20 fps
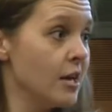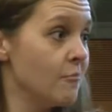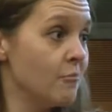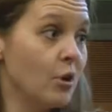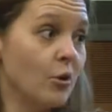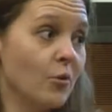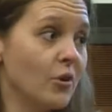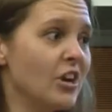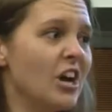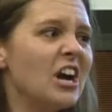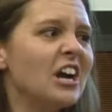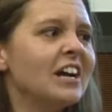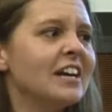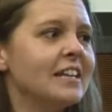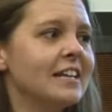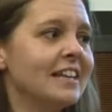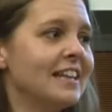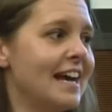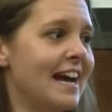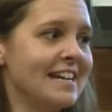but we're not
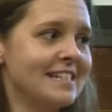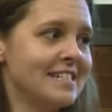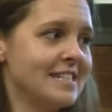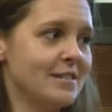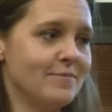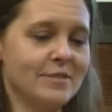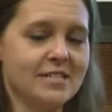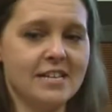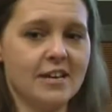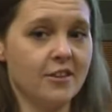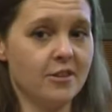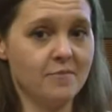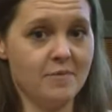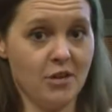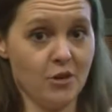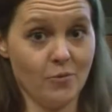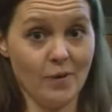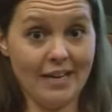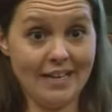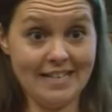going to lie to them and tell them
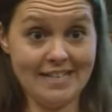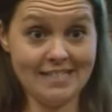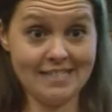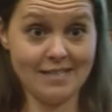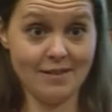they're reading